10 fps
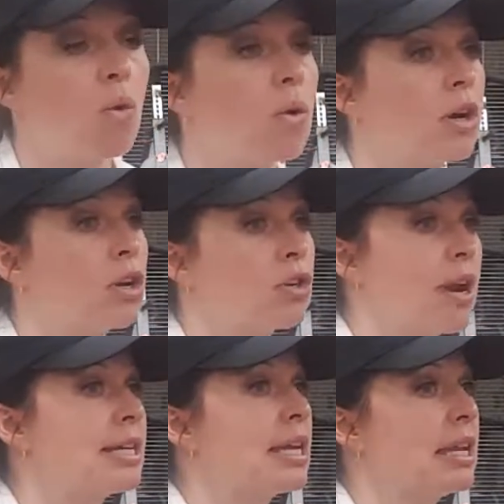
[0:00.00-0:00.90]
or you're
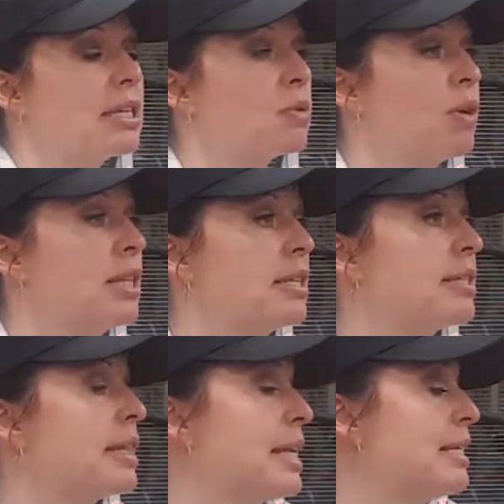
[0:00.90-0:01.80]
trying to get into one of
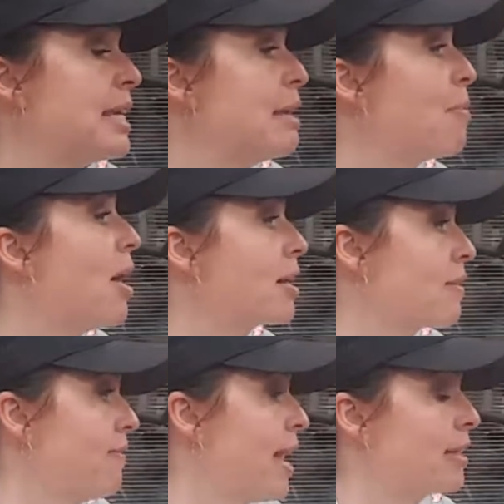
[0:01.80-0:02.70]
these EPOC
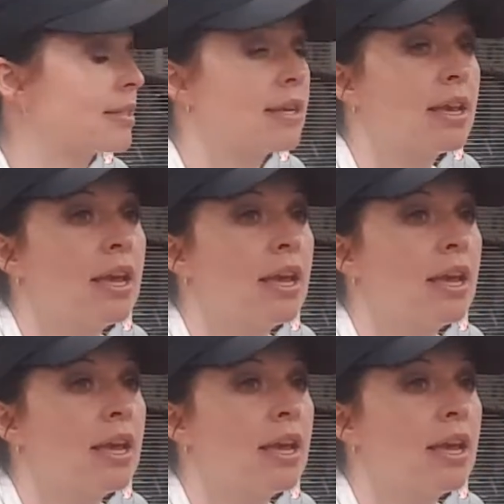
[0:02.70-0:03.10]
effects,